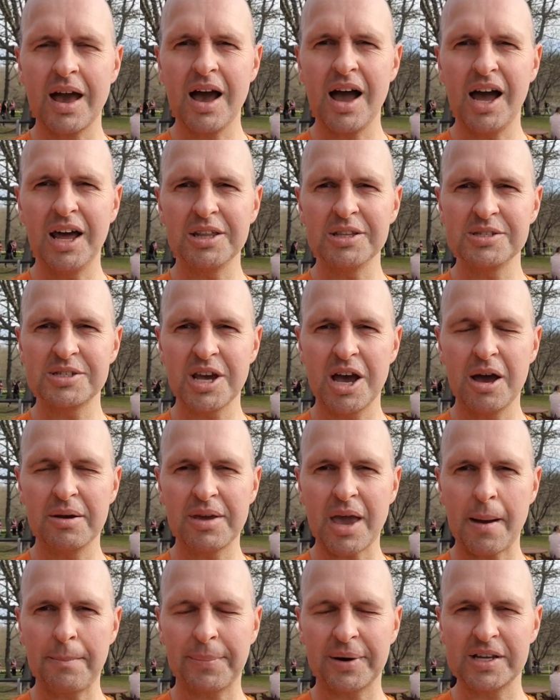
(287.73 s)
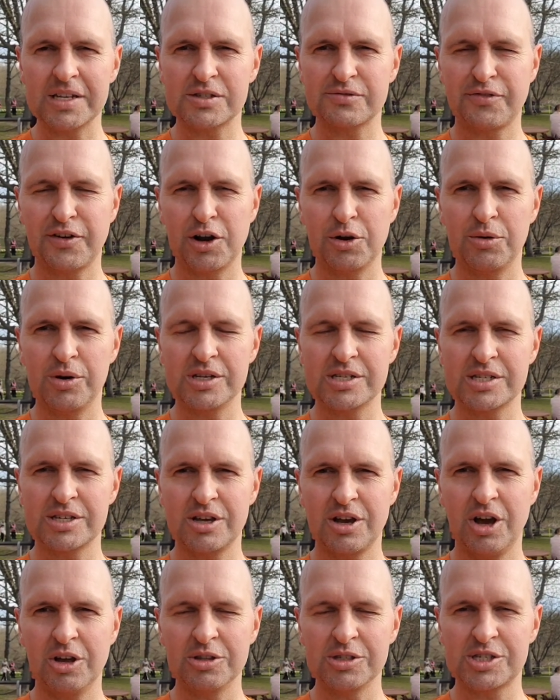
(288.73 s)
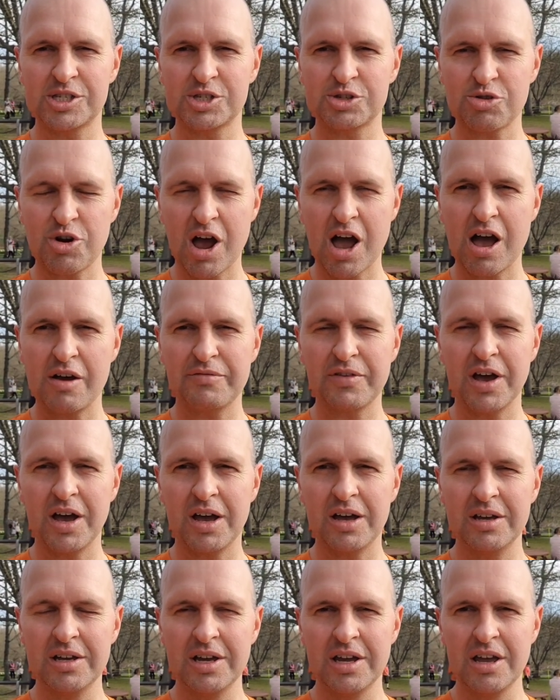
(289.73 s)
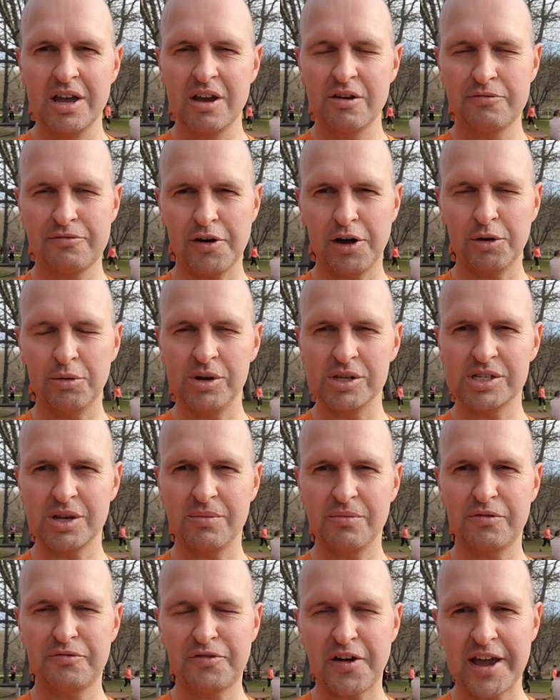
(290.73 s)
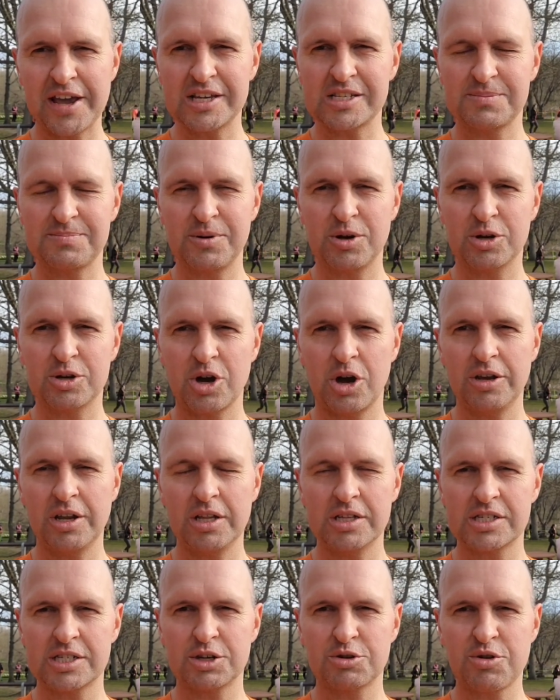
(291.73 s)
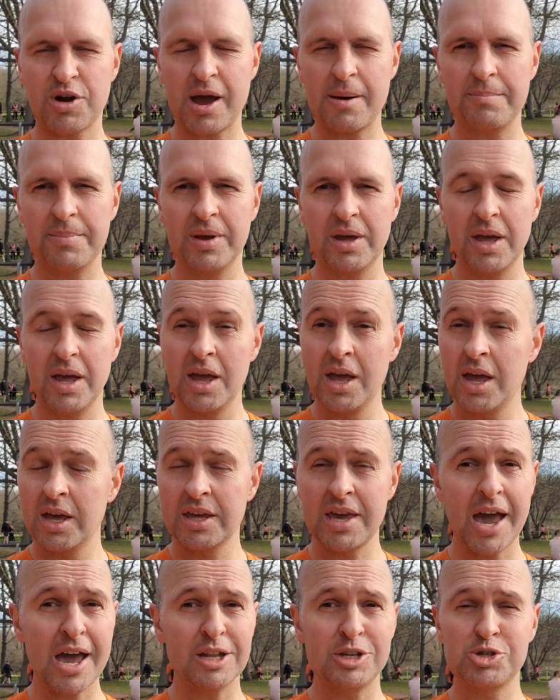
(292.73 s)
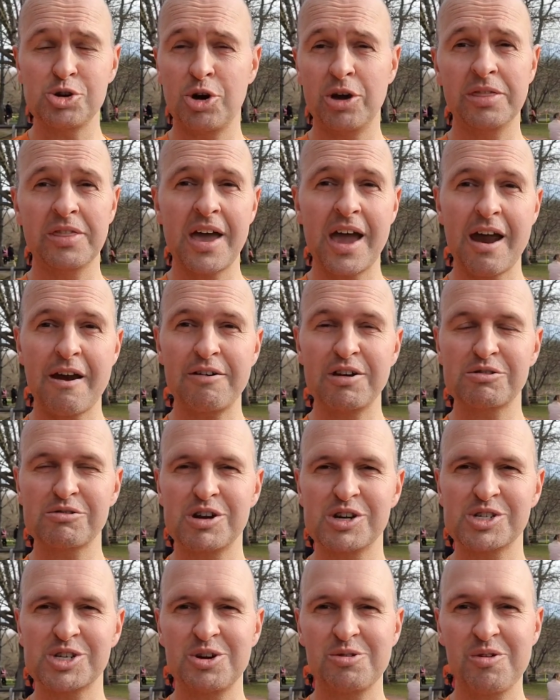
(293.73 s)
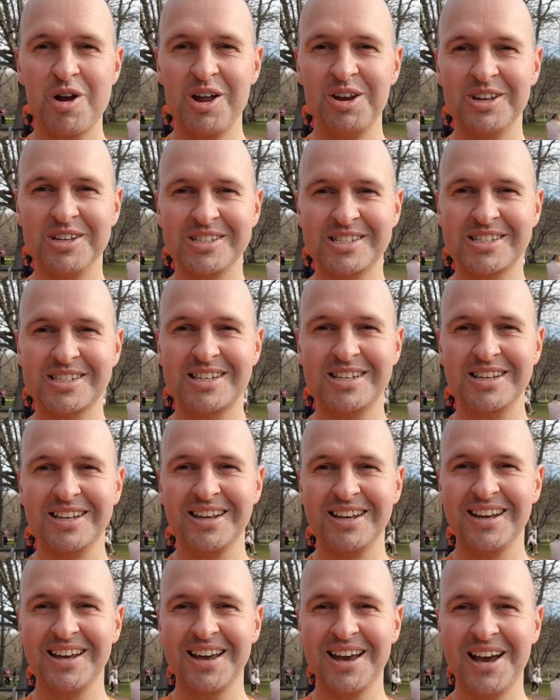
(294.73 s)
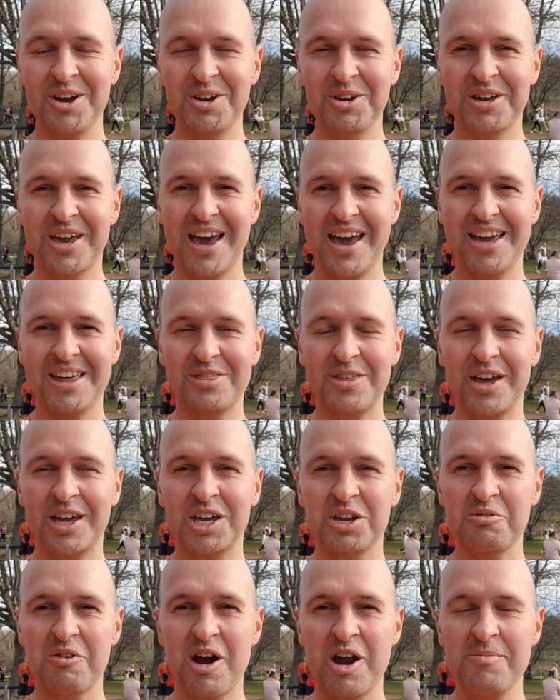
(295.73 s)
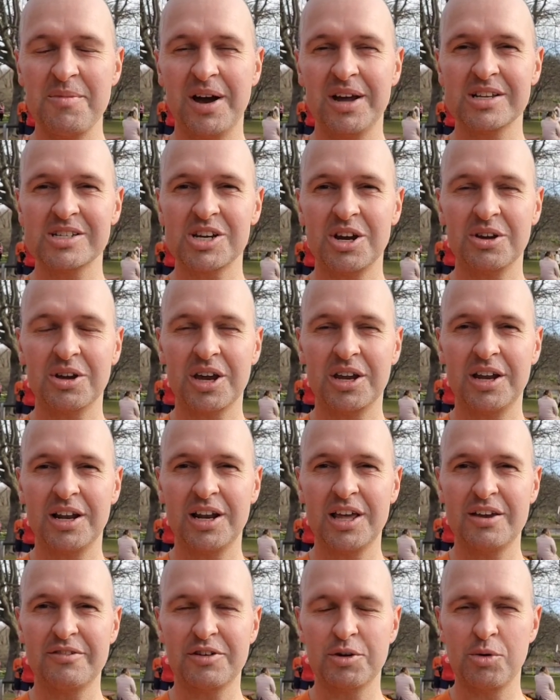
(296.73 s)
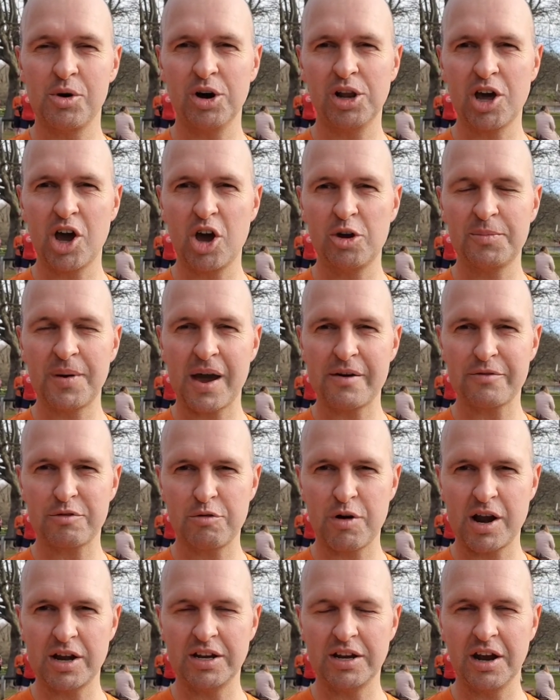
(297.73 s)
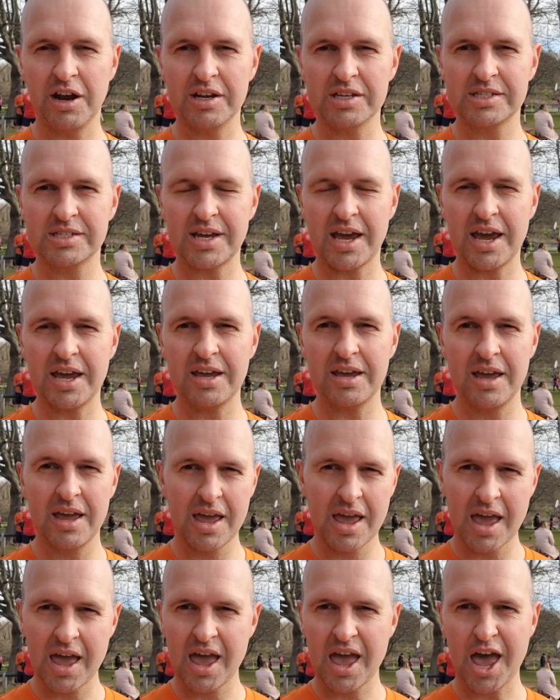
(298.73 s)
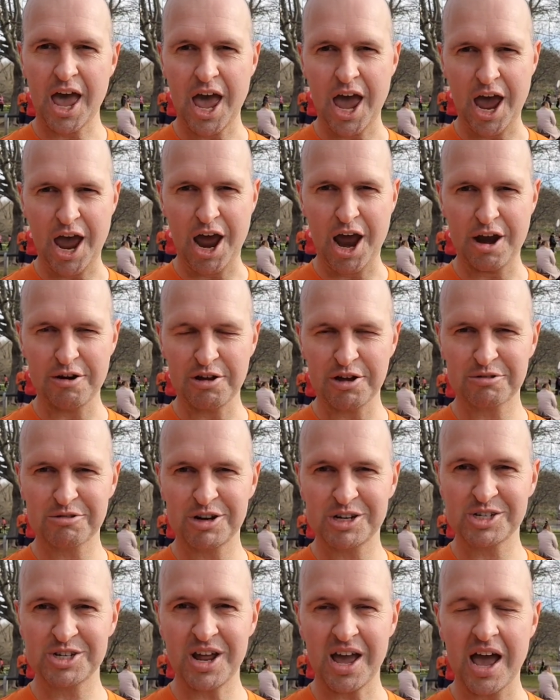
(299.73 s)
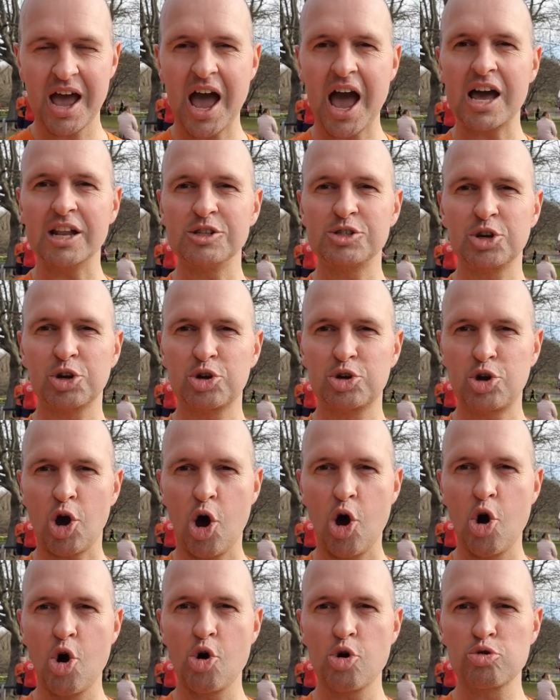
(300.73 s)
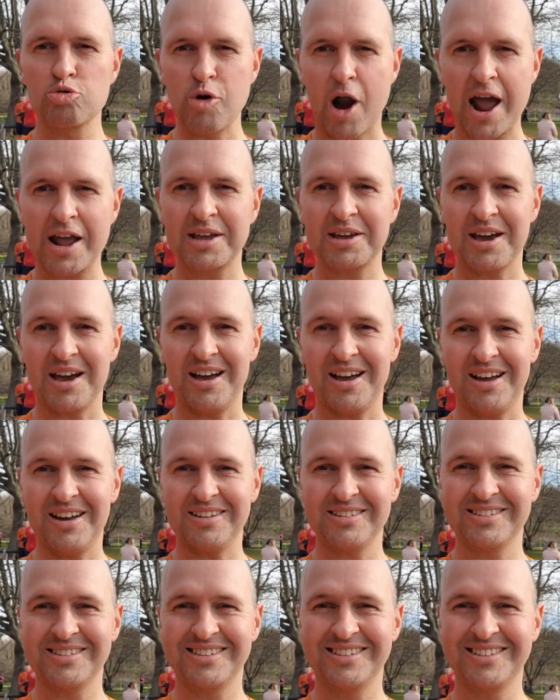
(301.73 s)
And yeah, please follow us on Strava, follow us on Facebook, on Instagram. Yeah, join the Hare Krishna Runners. Okay, thank you very much. I'm gonna leave you all. I hope you have a really nice day. Hare Krishna and Gauranga.